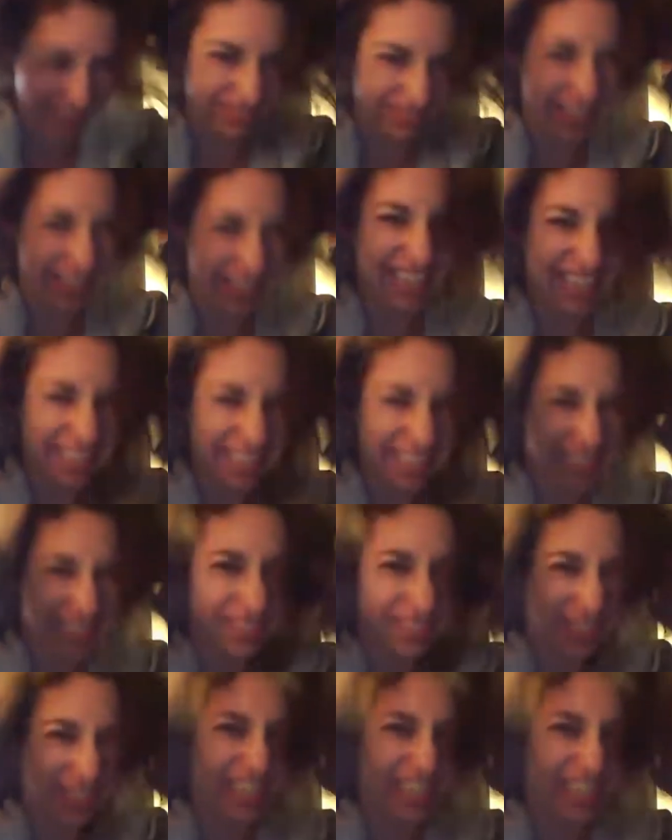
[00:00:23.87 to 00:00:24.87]
but it is,
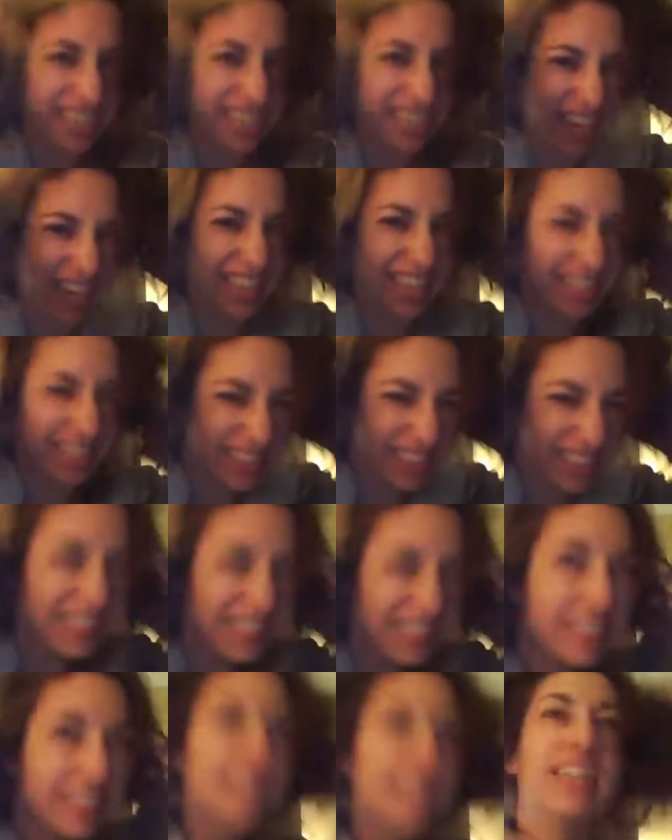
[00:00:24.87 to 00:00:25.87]
but it kind of,
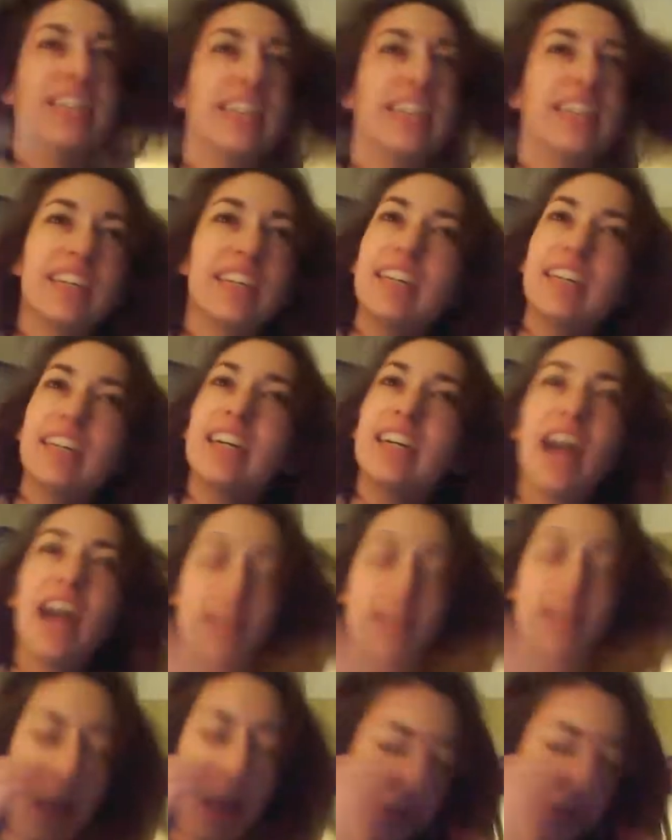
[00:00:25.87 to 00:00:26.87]

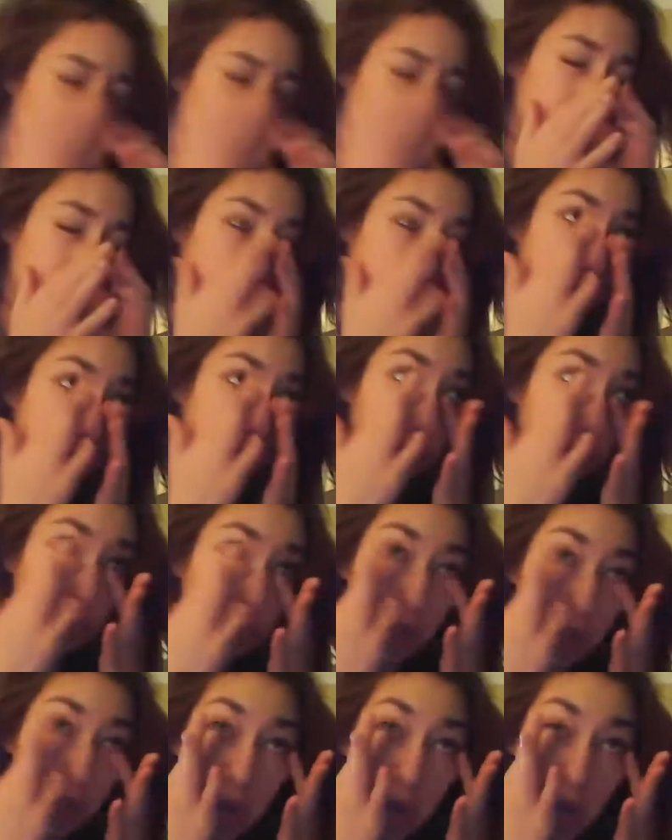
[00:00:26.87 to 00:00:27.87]
I'm just
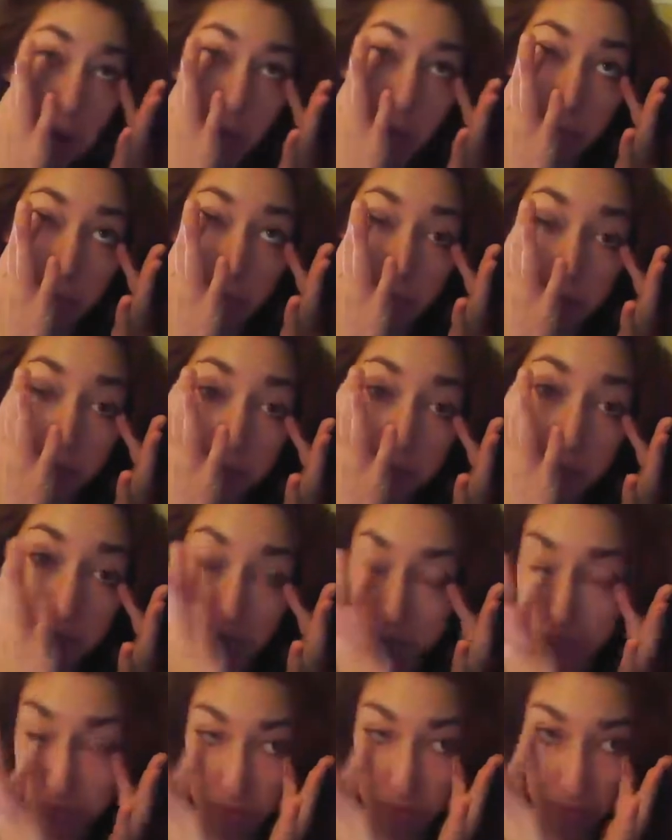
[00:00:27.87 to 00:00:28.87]
kind of hoping that
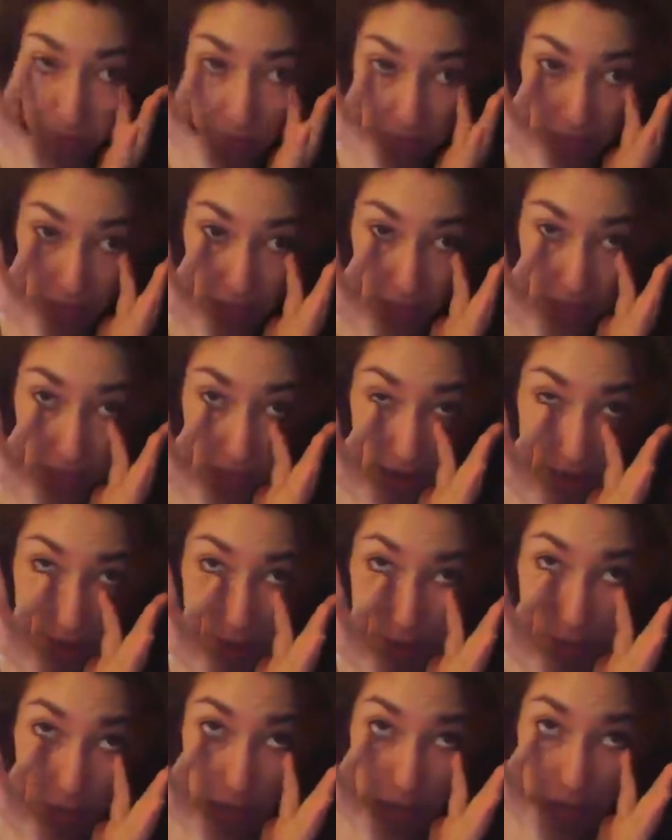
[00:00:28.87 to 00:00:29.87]
somebody saves
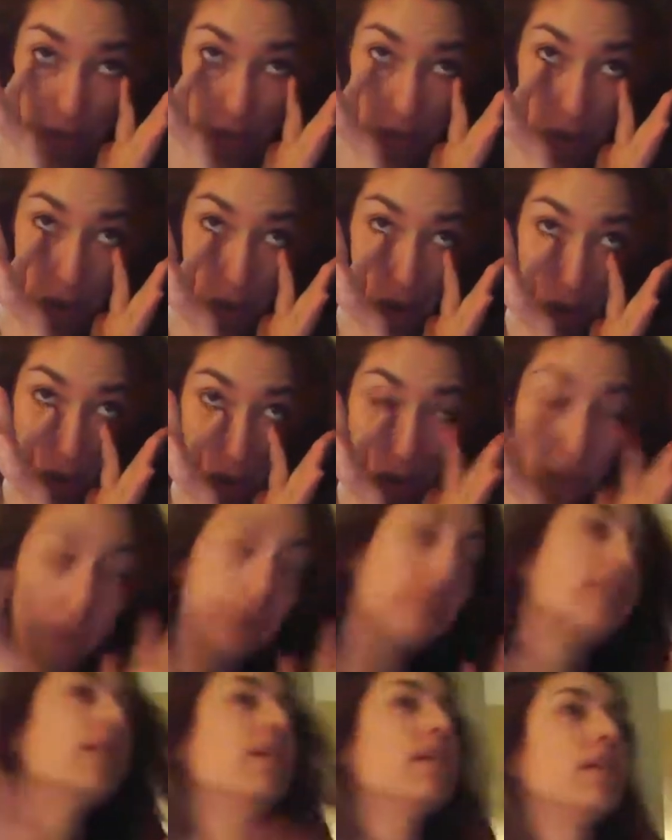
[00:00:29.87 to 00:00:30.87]
me
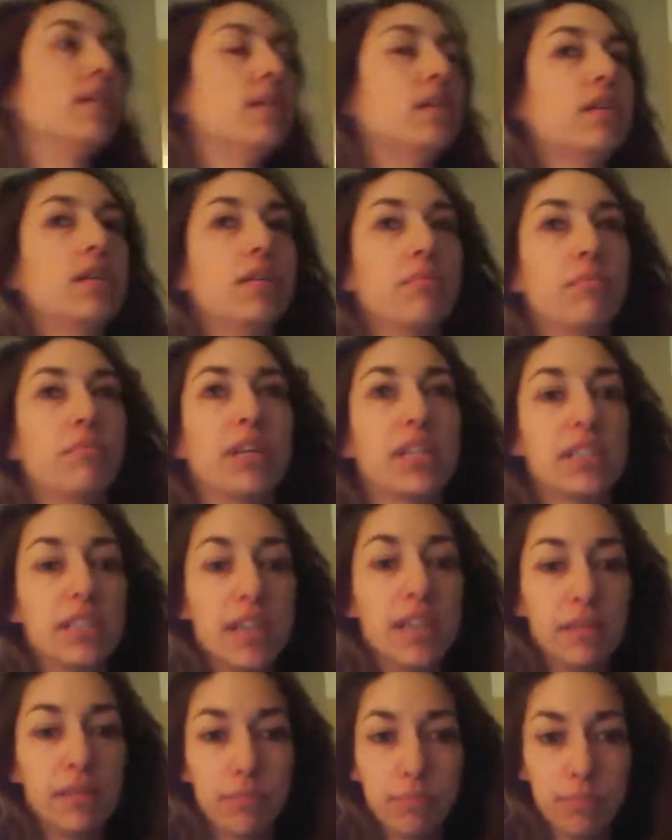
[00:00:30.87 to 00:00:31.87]
because
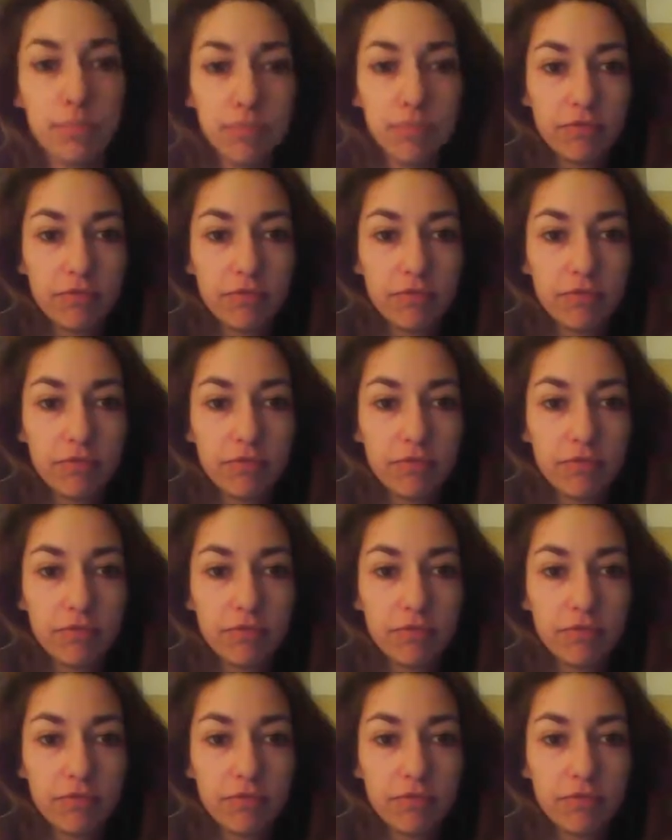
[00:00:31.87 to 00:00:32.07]
then